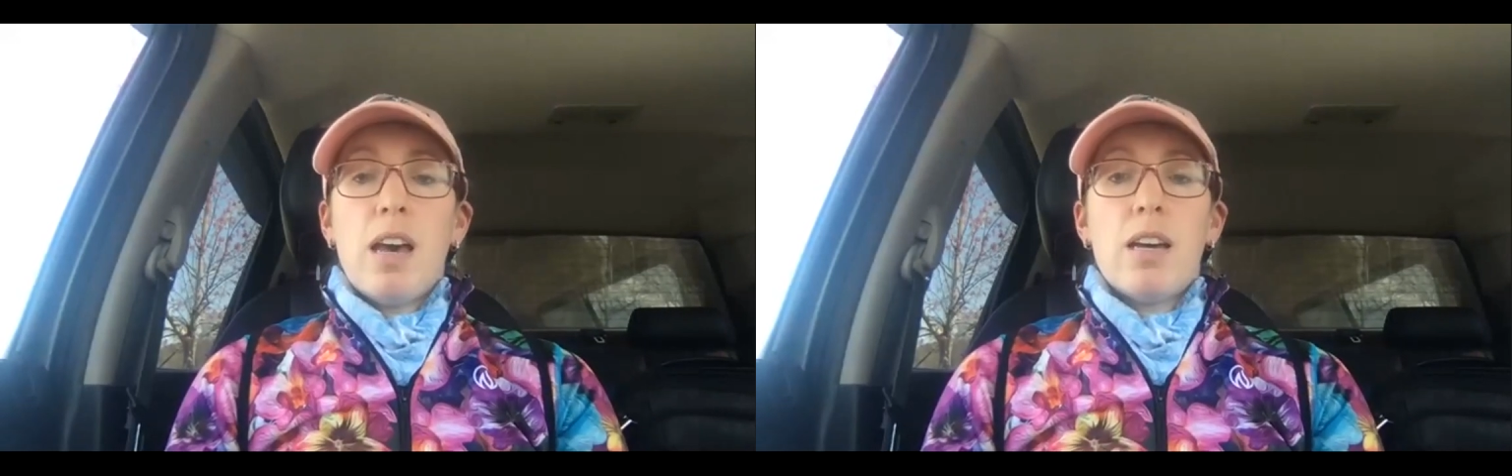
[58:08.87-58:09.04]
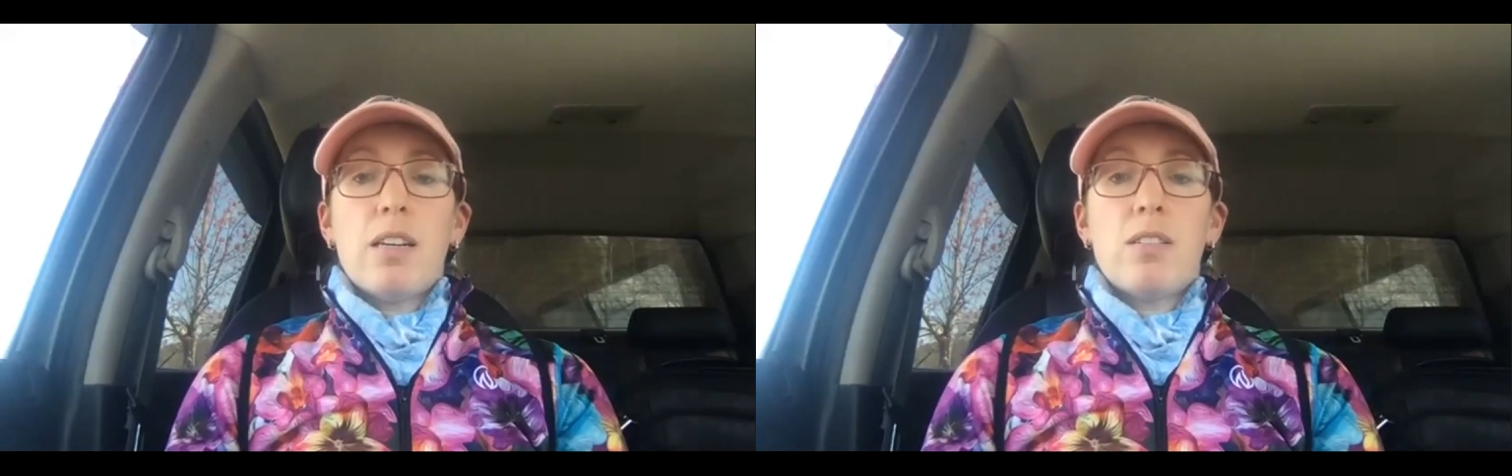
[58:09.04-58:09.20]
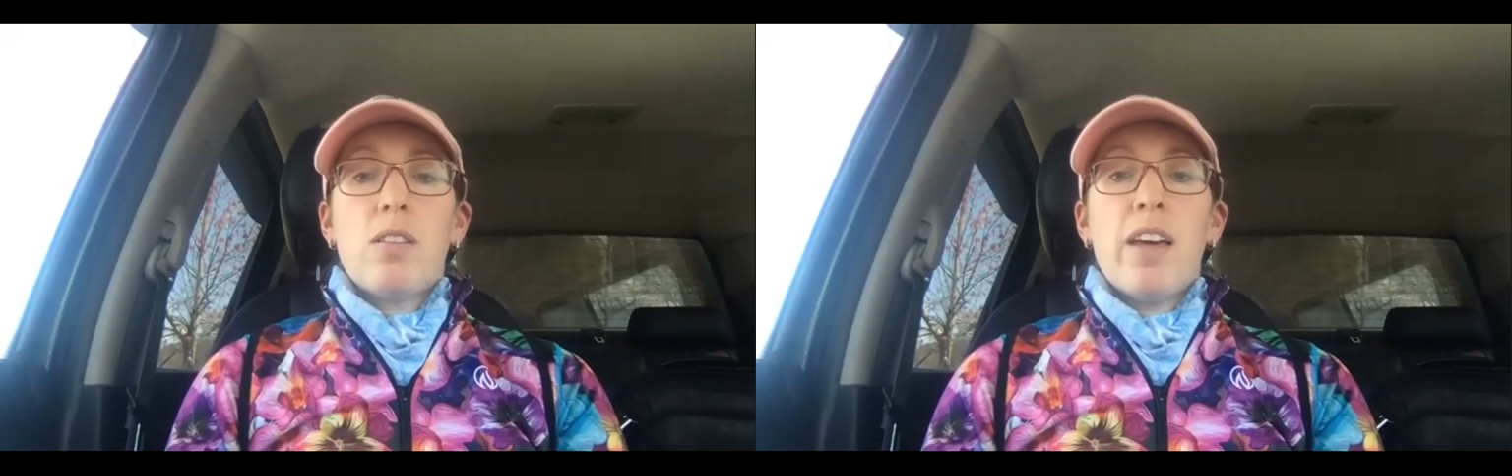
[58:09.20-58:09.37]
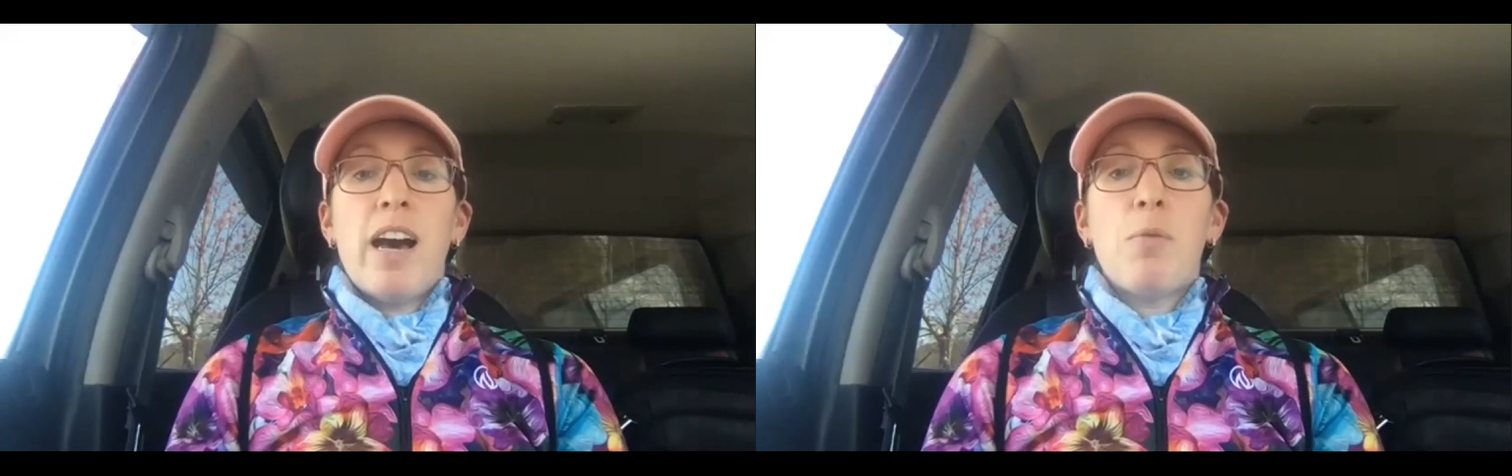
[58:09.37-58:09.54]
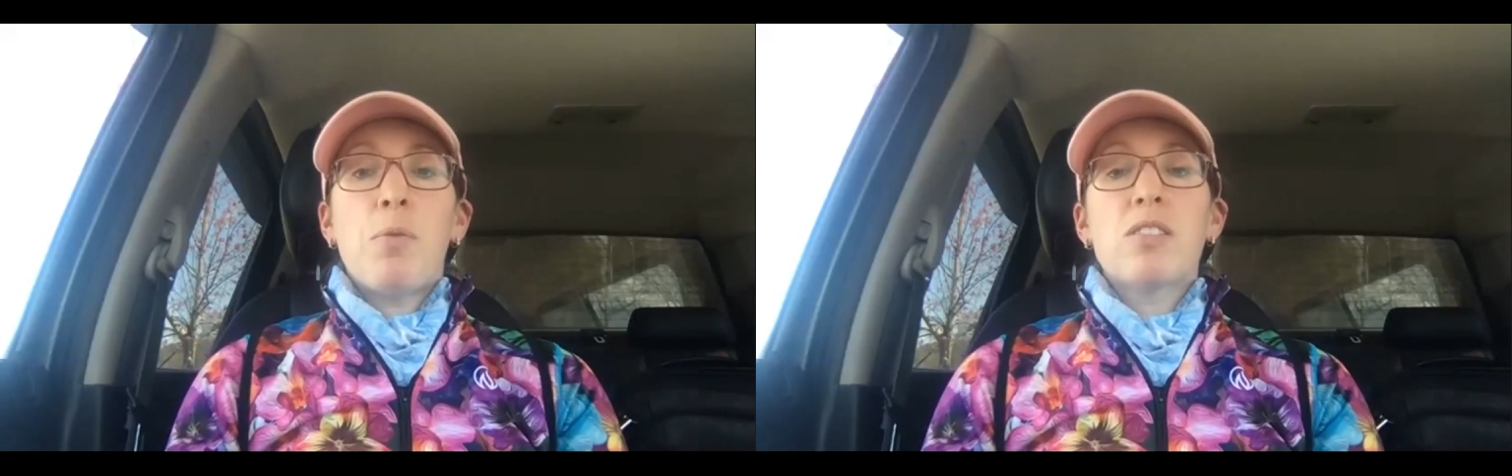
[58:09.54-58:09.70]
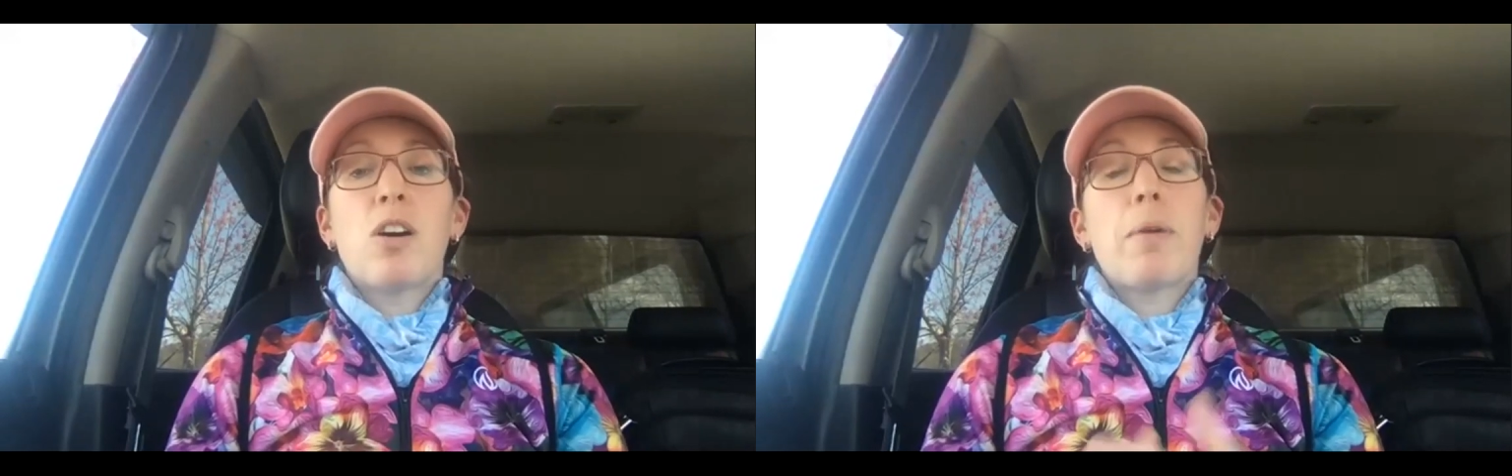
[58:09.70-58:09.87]
And that
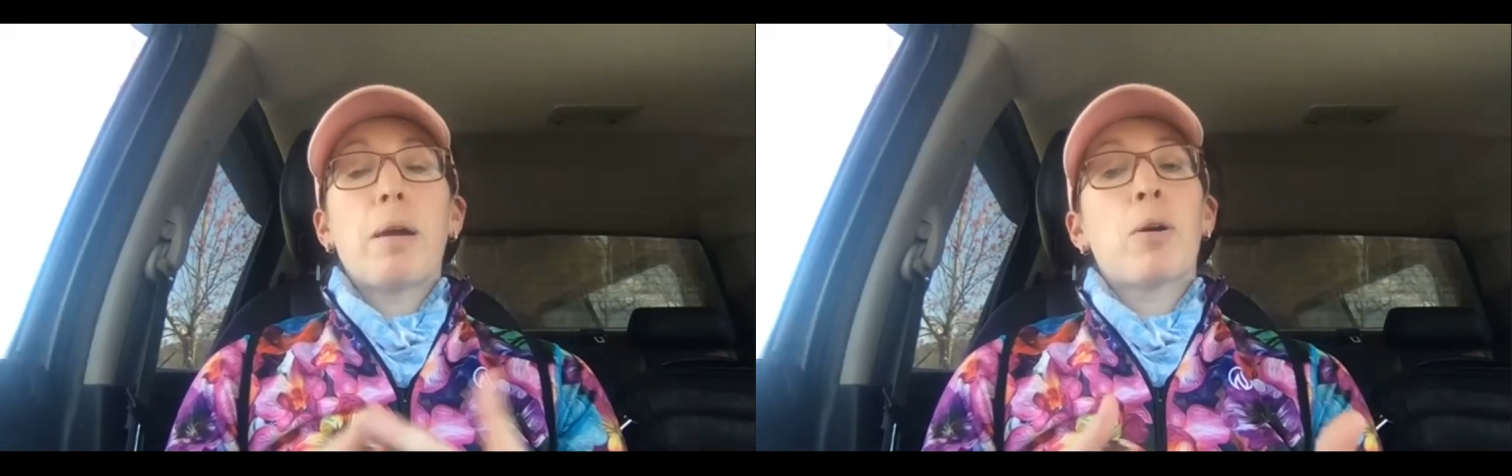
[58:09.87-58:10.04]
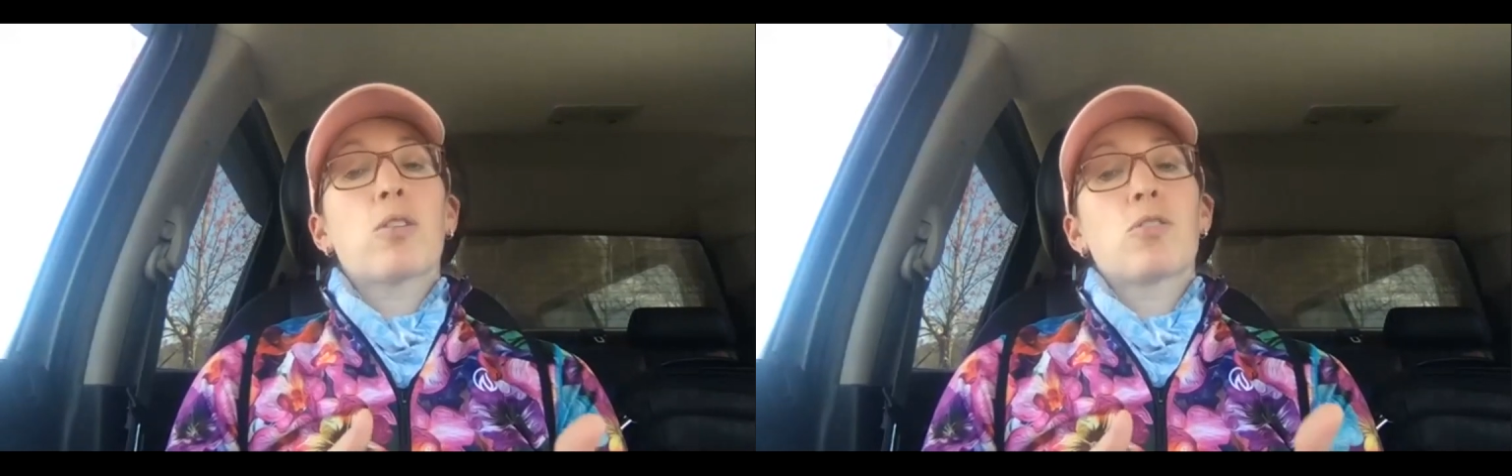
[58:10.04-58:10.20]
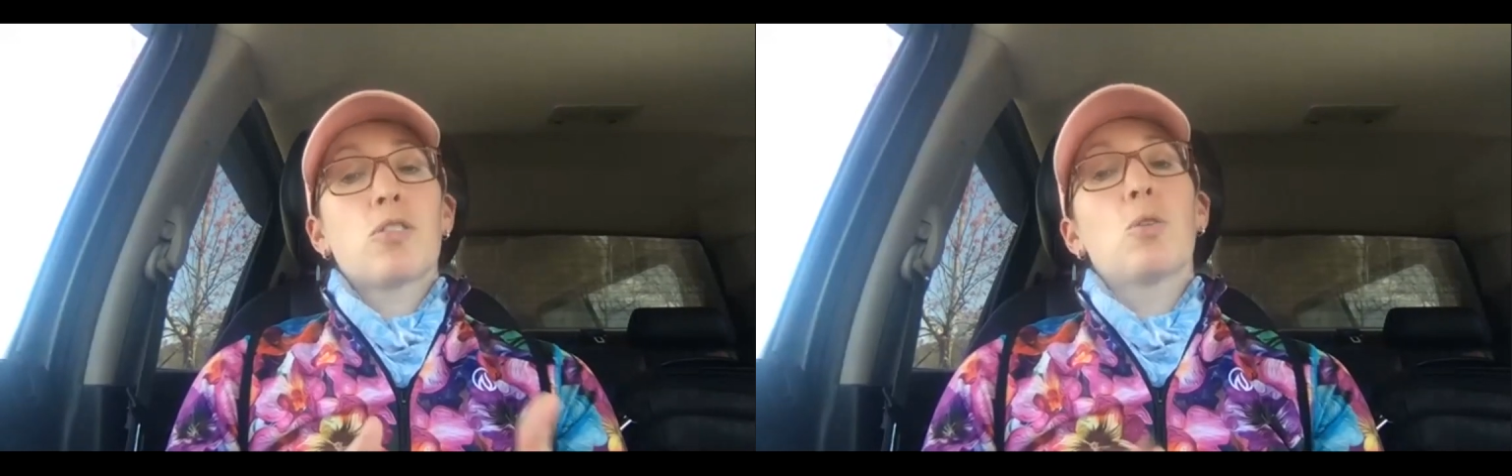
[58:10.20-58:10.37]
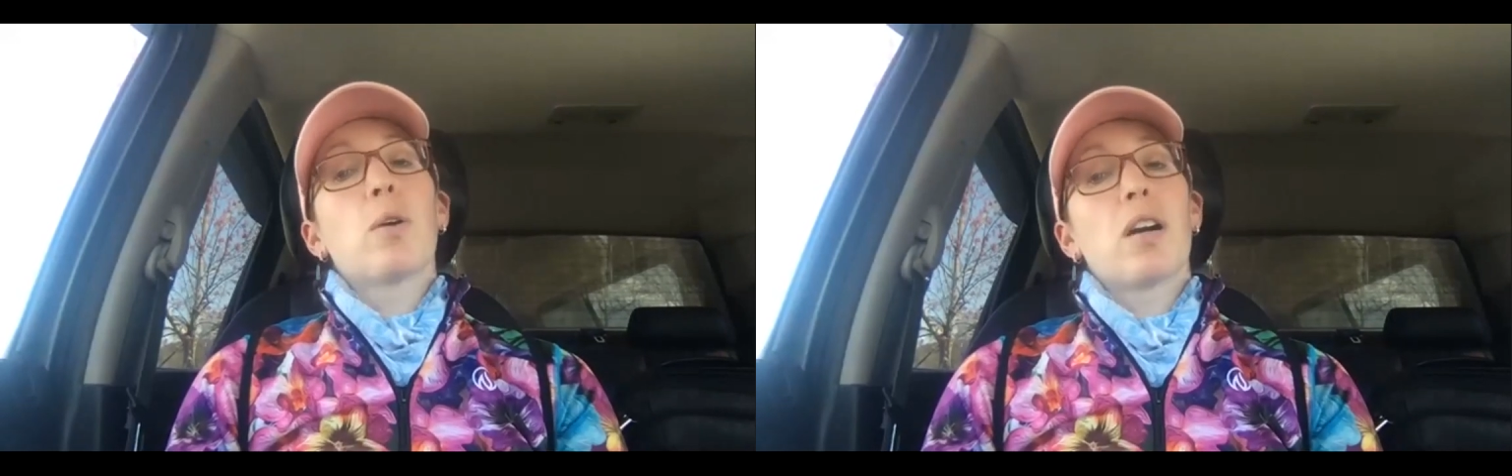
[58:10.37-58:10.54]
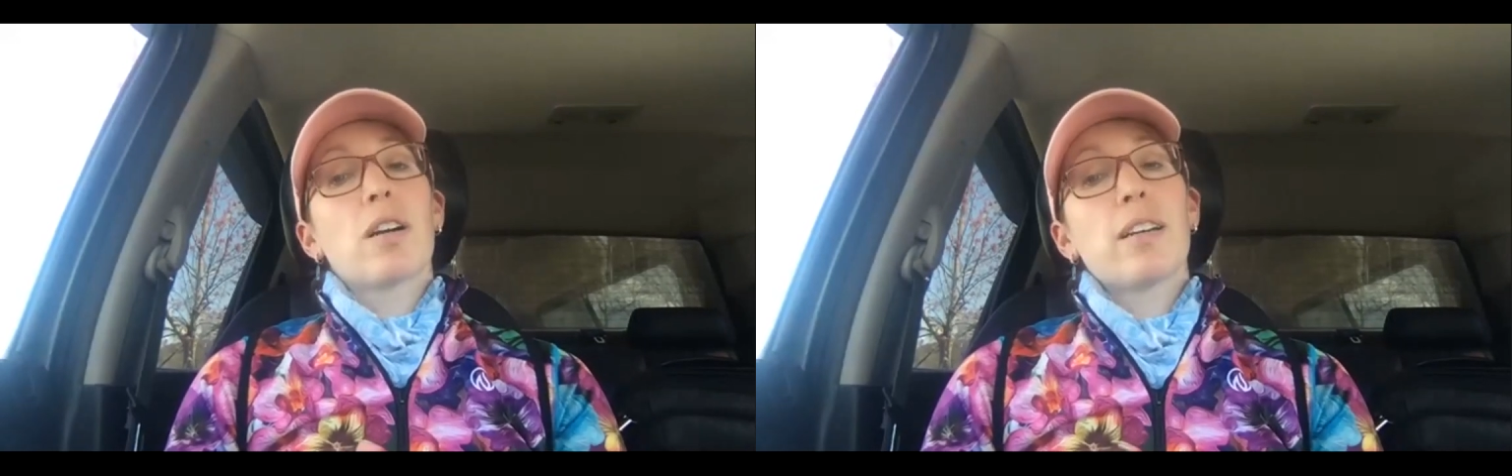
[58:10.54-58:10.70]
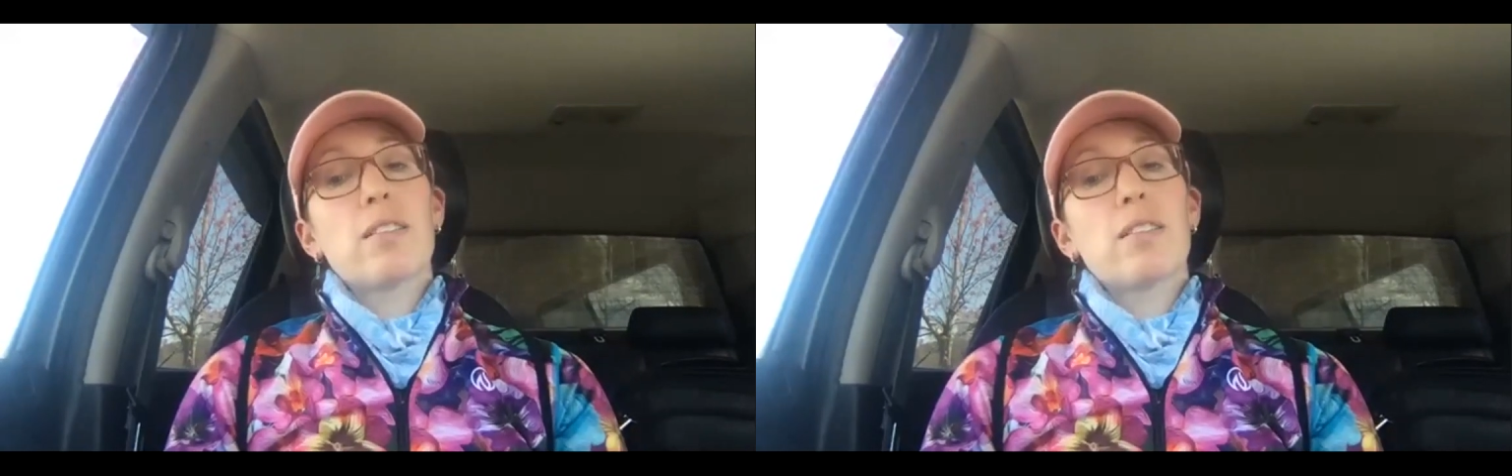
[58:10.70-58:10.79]
one is on my personal work.